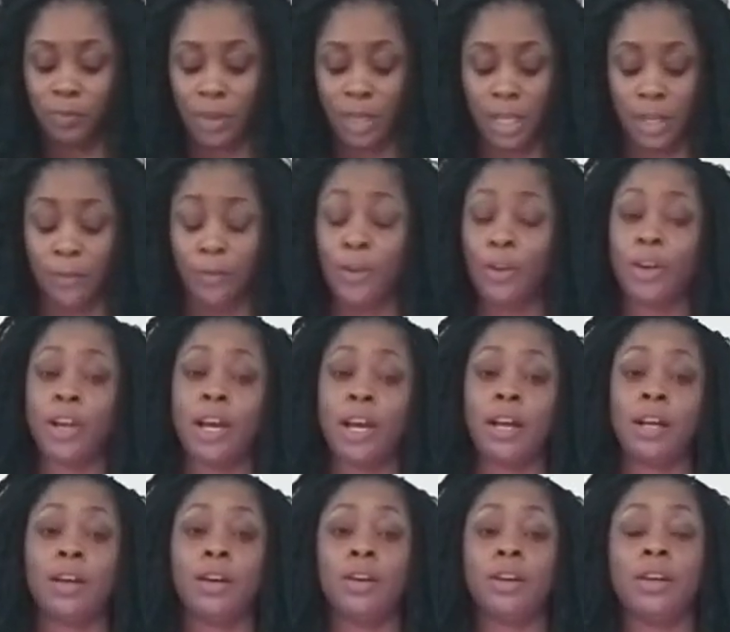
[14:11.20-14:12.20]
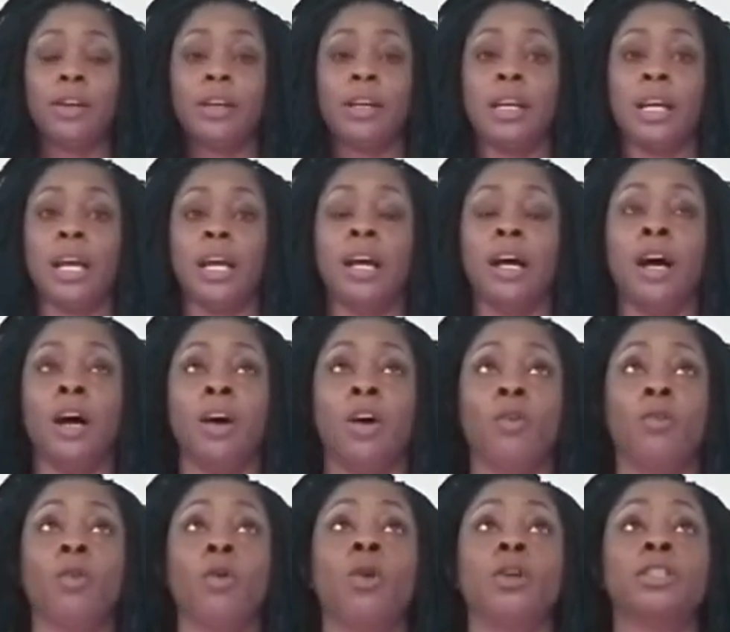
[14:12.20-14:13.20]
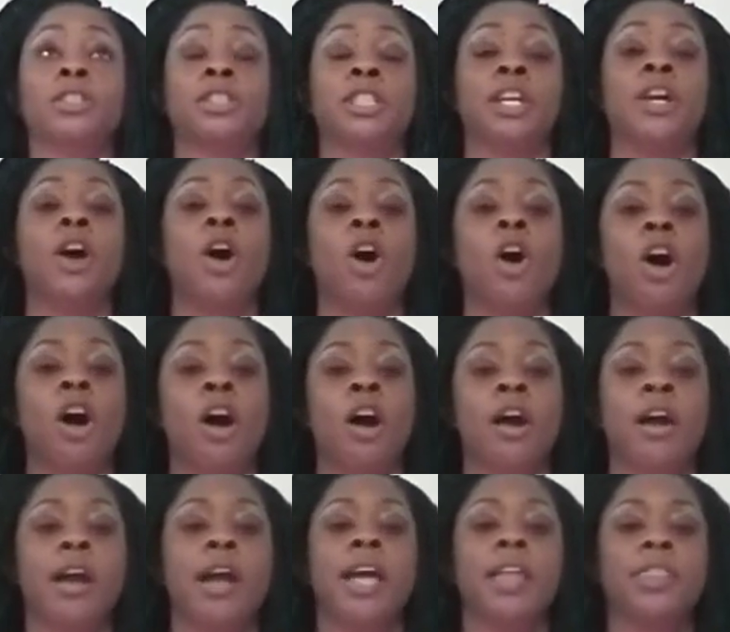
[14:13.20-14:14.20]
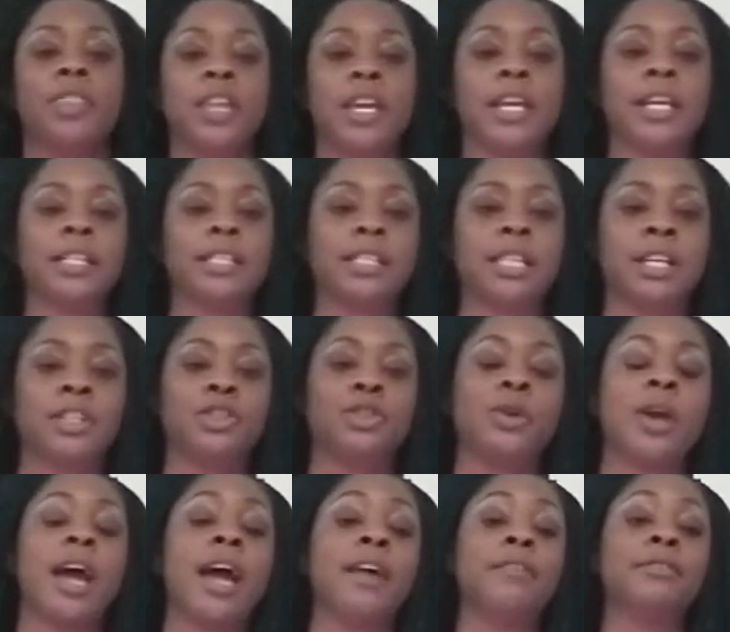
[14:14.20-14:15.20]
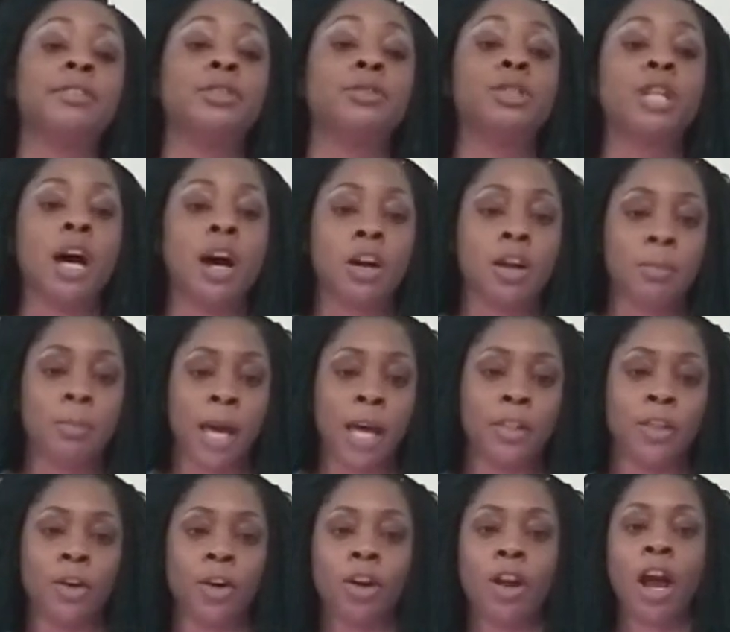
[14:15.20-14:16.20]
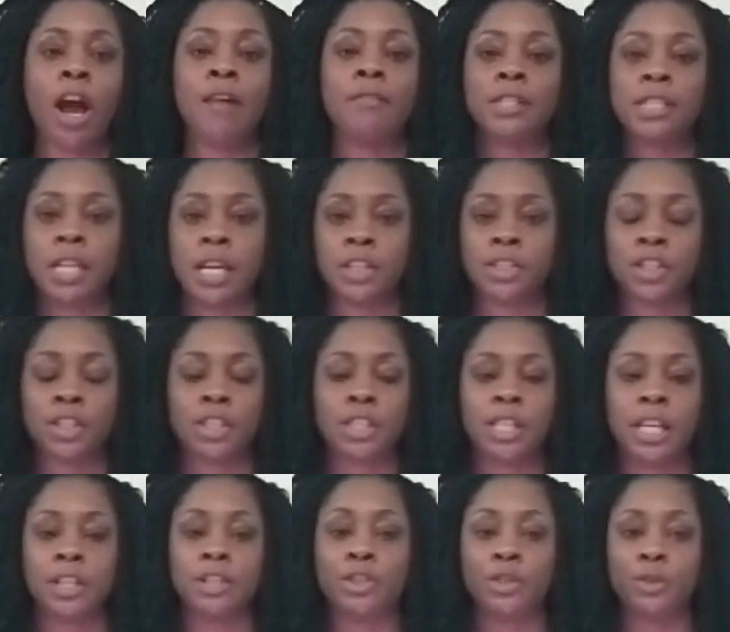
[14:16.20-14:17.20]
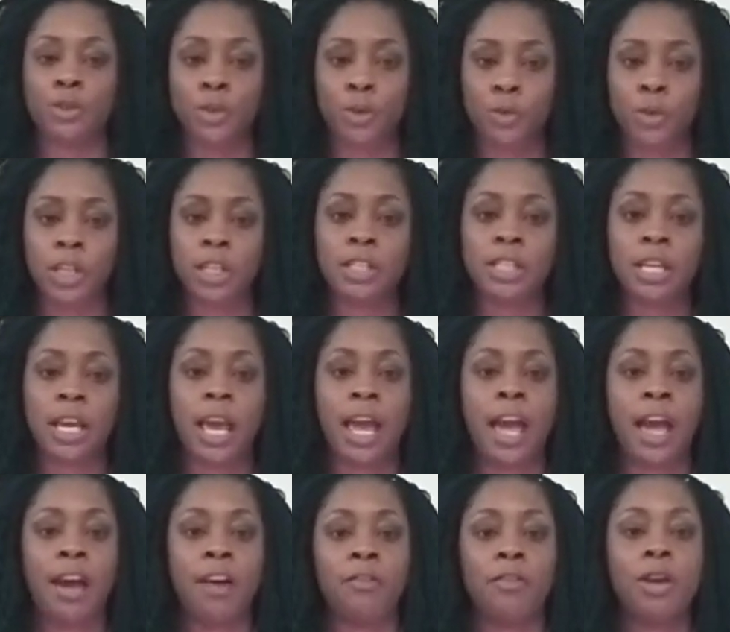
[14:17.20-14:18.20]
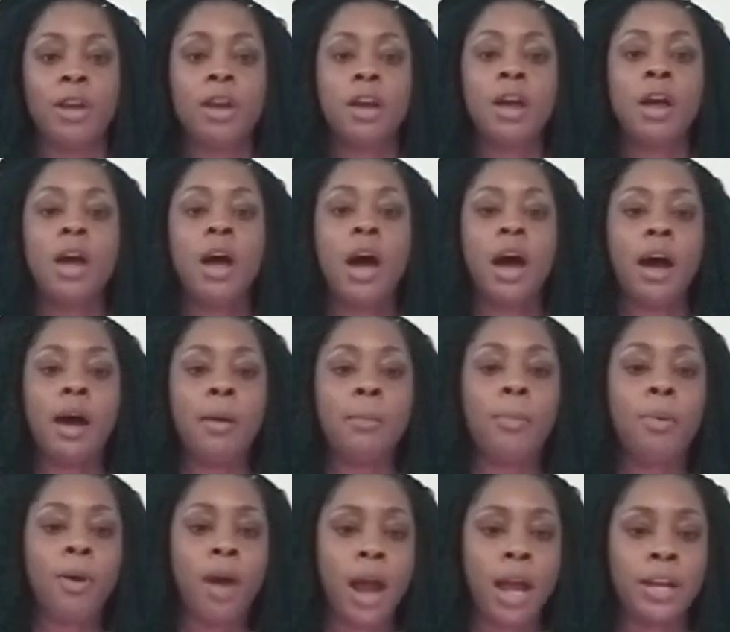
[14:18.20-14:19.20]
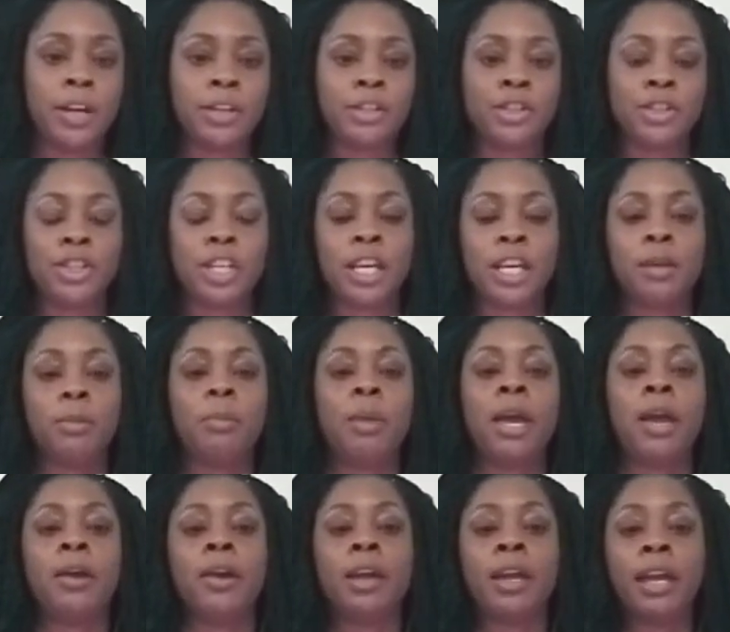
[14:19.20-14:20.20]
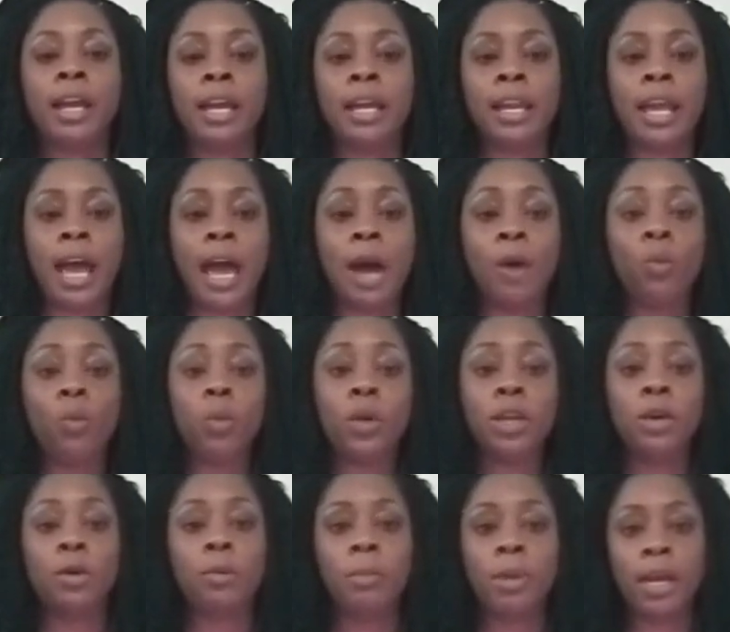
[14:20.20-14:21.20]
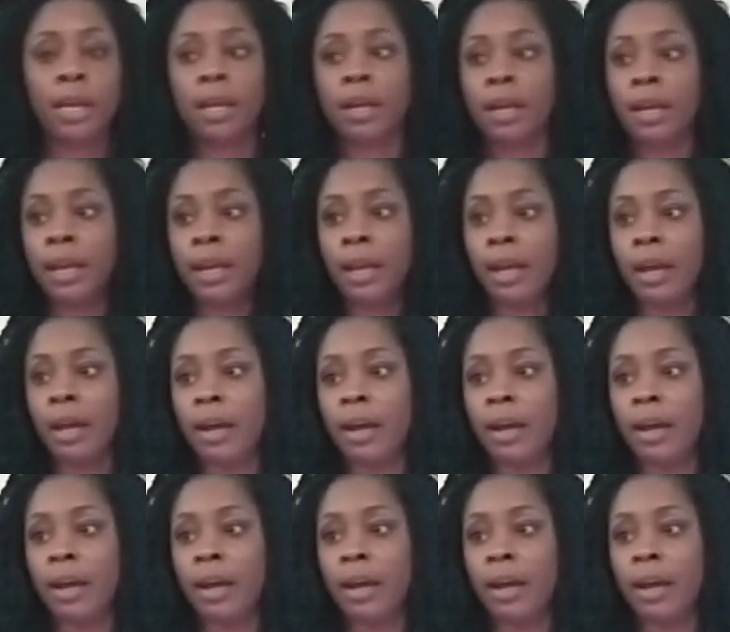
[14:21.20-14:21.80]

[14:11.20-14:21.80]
If you're not gonna, of course, there are things that you have to talk about. There are conversations that you do need to have prior to getting married, and I will make a